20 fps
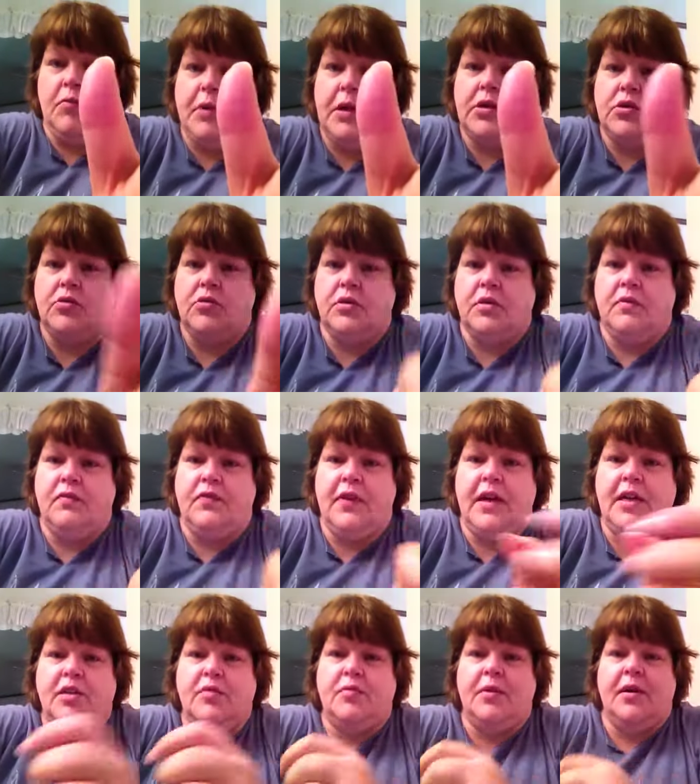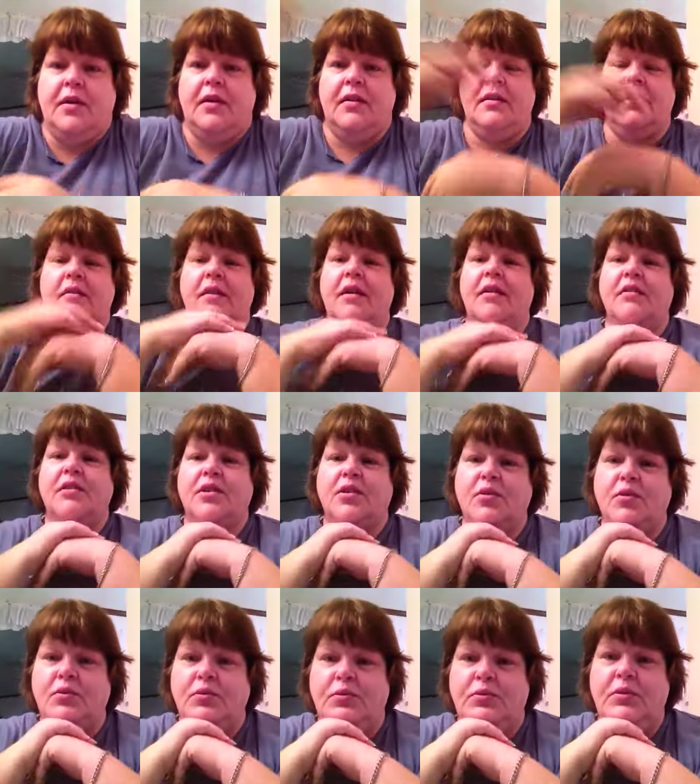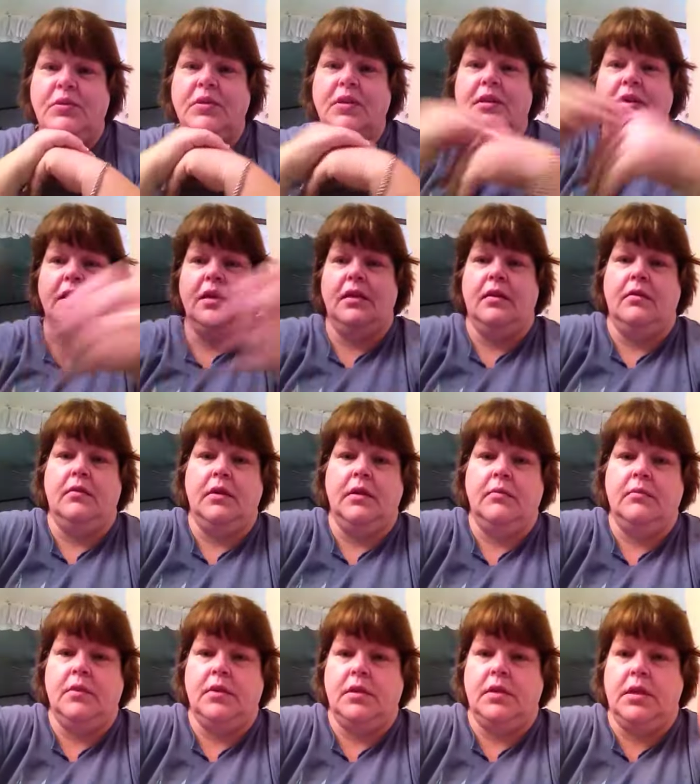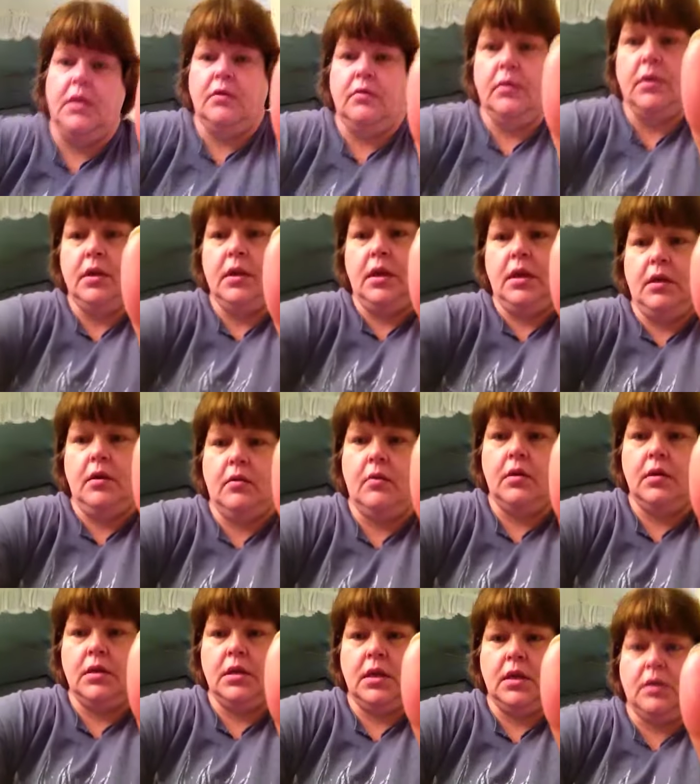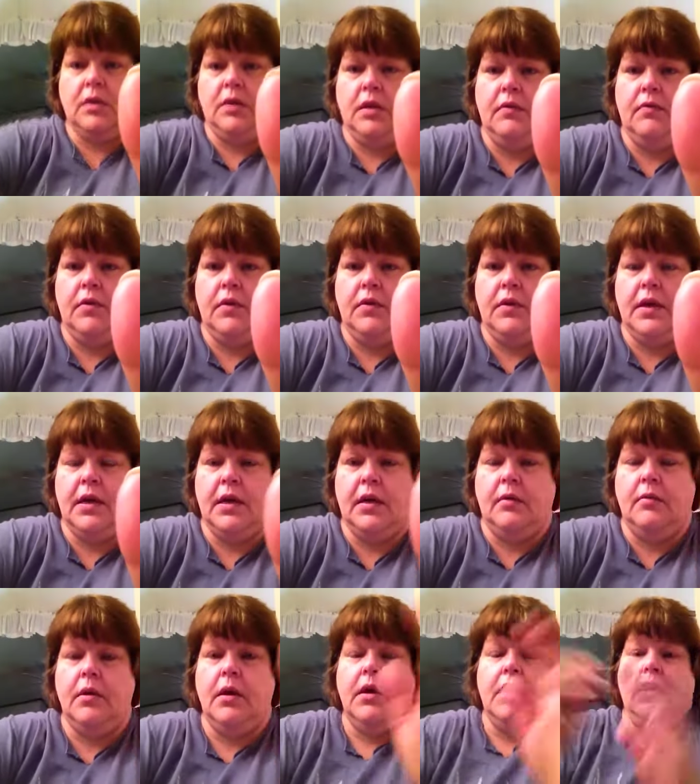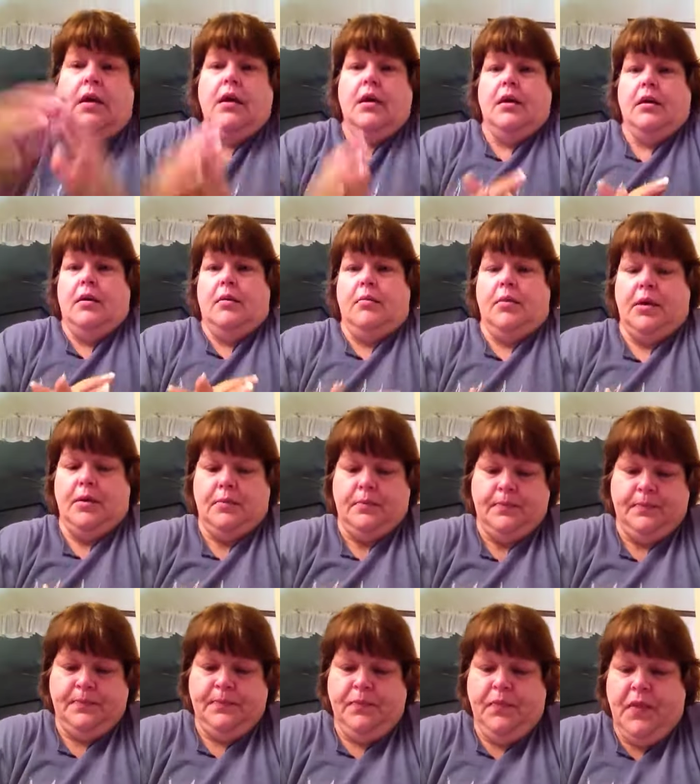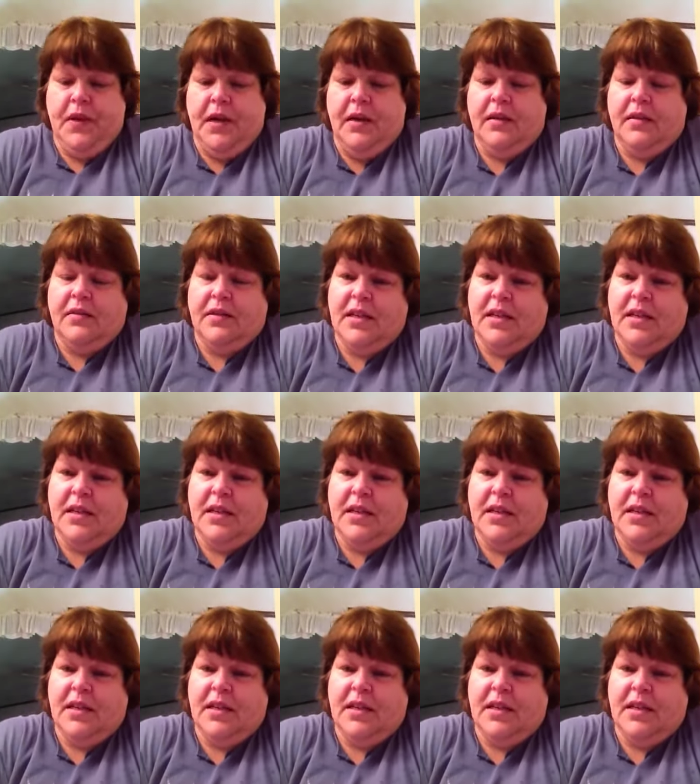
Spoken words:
pictures on Facebook, I thought, how cool. Well, I'm going to tilt it here because I got a different thing. I thought,